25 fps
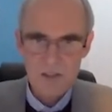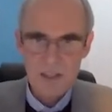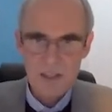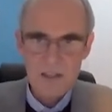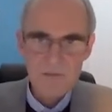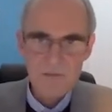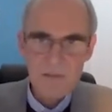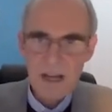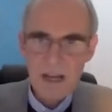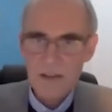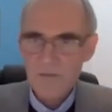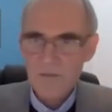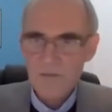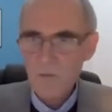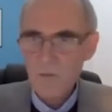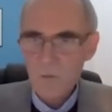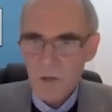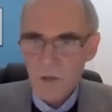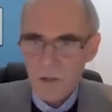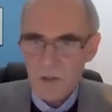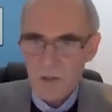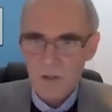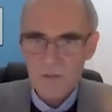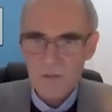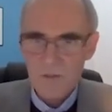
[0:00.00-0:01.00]
And around the
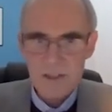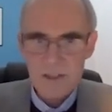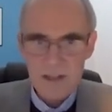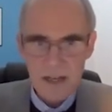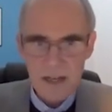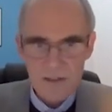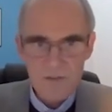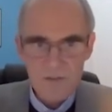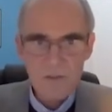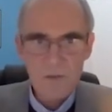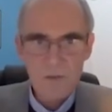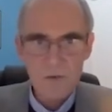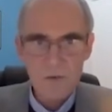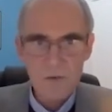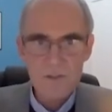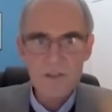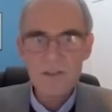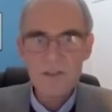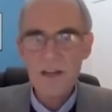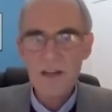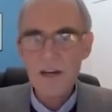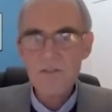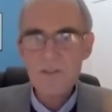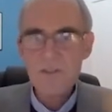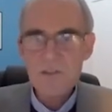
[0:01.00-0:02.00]
world, there are, of course,
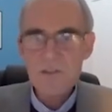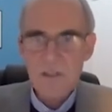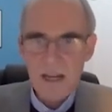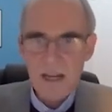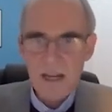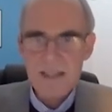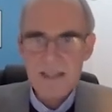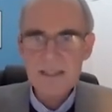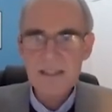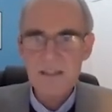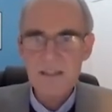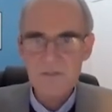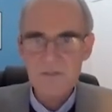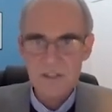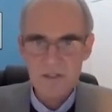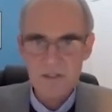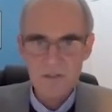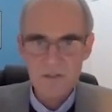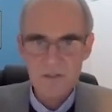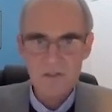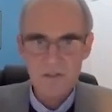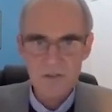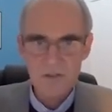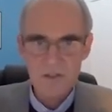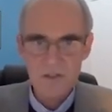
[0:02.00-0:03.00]
a variety of
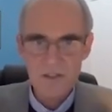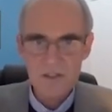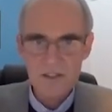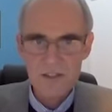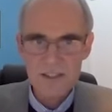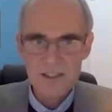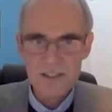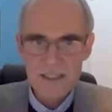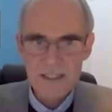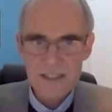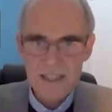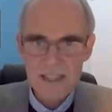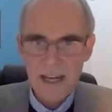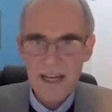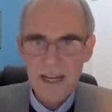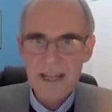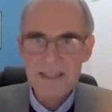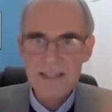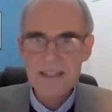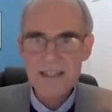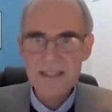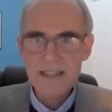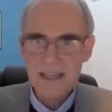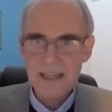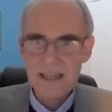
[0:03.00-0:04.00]
institutions
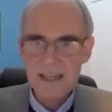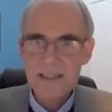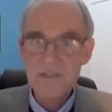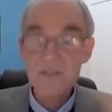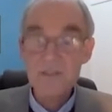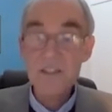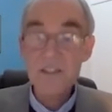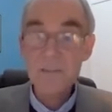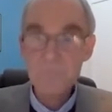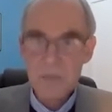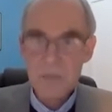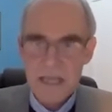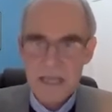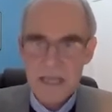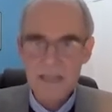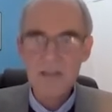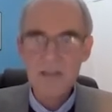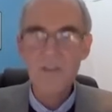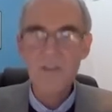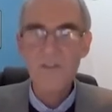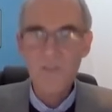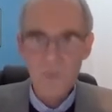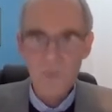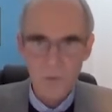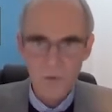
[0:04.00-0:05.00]
designed to kind of speak
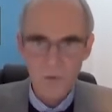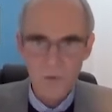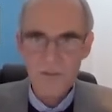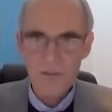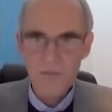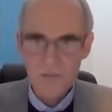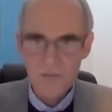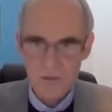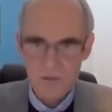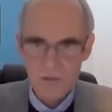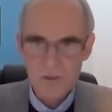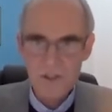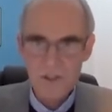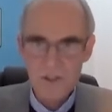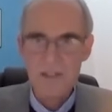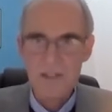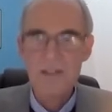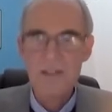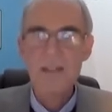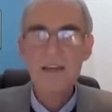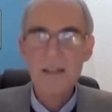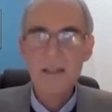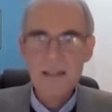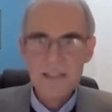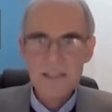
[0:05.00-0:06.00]
for the future,
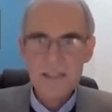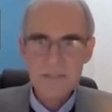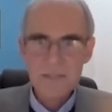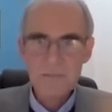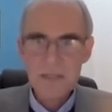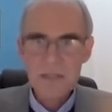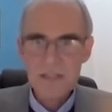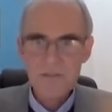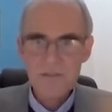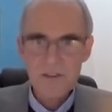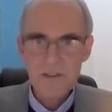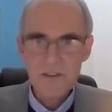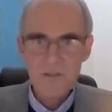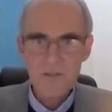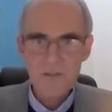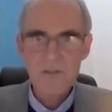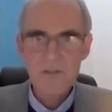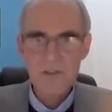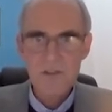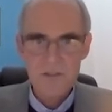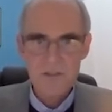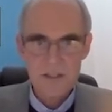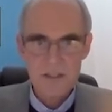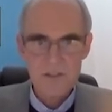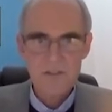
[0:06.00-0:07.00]
to speak for
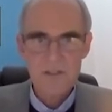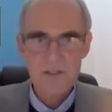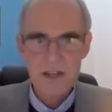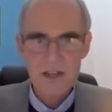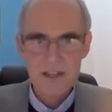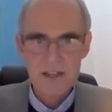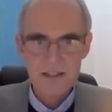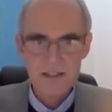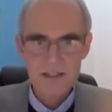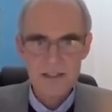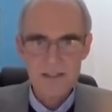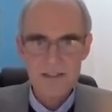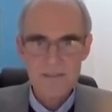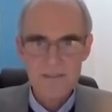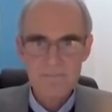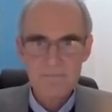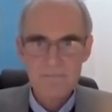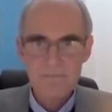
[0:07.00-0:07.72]
future interests.